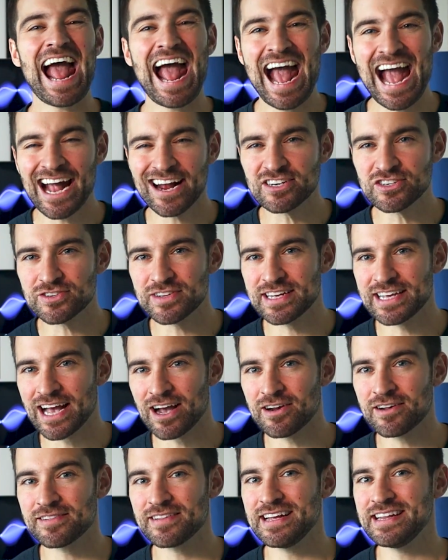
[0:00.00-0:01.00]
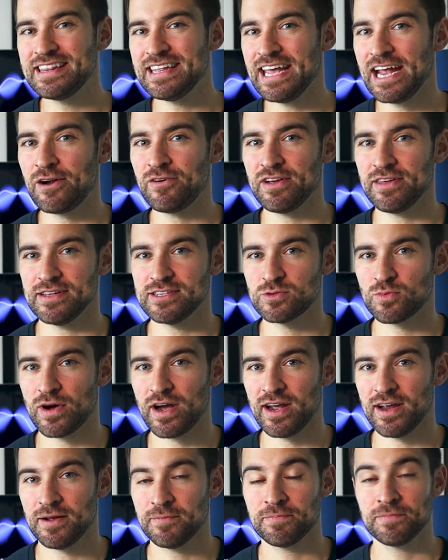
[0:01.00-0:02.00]
actually calculate the area this
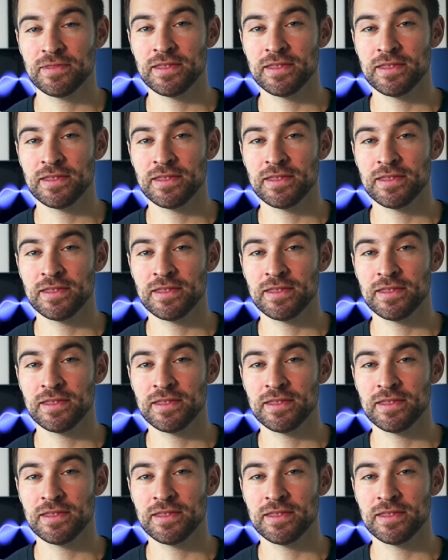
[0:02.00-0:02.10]
way,